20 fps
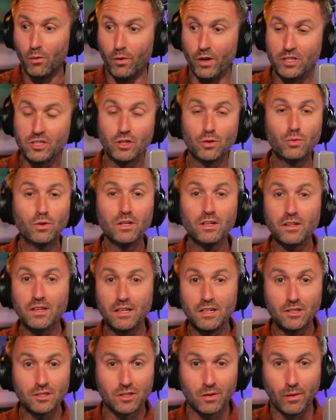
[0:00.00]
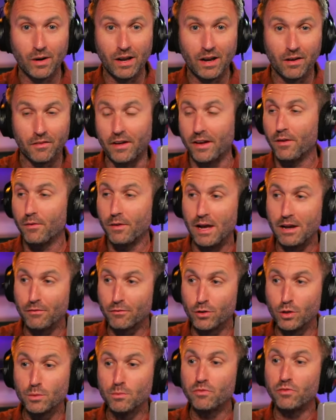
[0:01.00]
Rich Aurelia is around. I don't
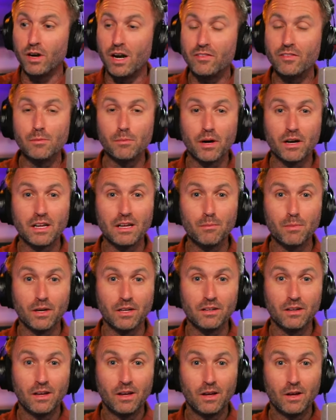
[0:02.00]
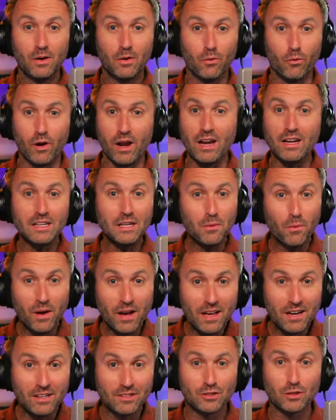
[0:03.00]
have room for everybody, but Randy
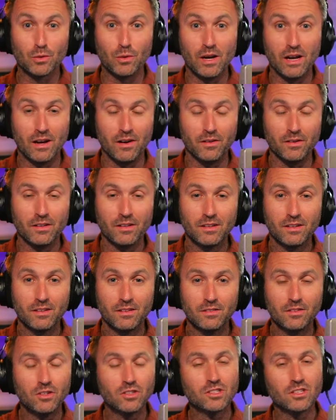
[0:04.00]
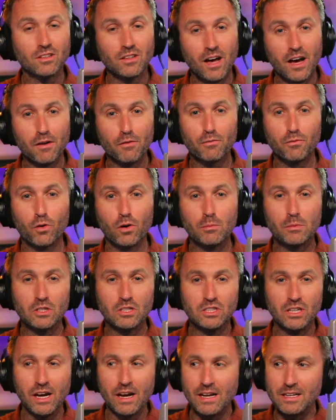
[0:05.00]
Wynn is around. There's a lot of former
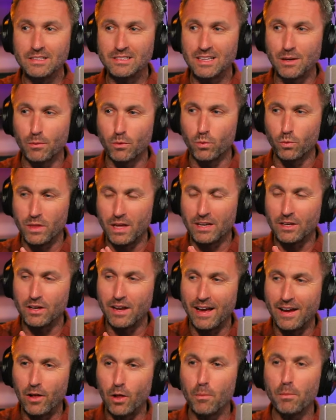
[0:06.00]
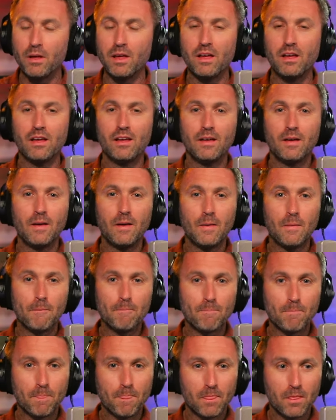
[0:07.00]
Giants that could help
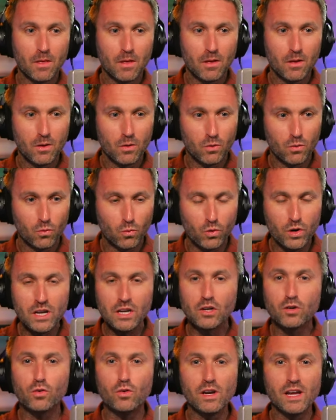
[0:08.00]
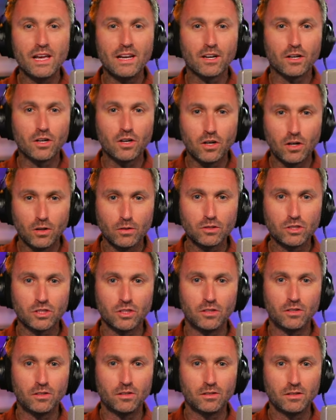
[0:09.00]
recreate a
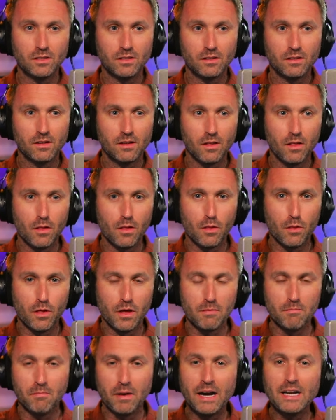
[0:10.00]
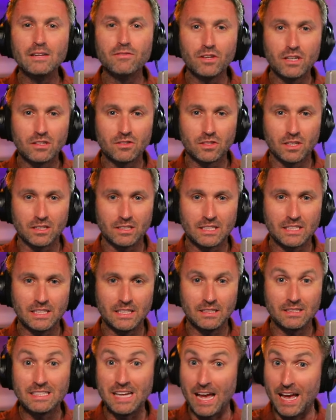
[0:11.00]
culture that might have
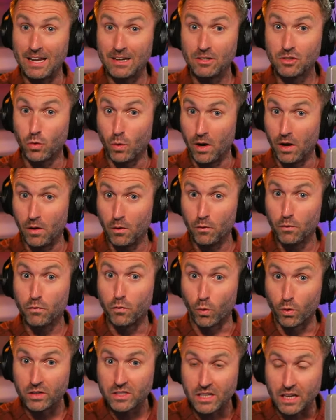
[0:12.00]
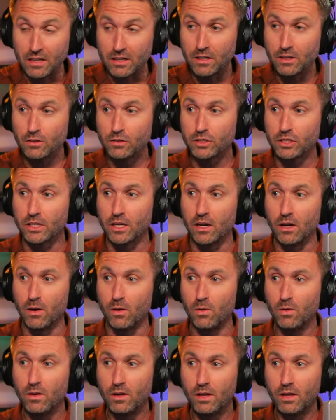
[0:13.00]
existed 10, 12, 14 years
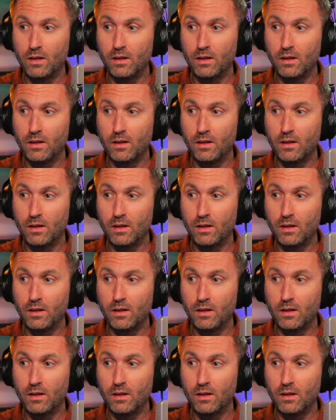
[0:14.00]
ago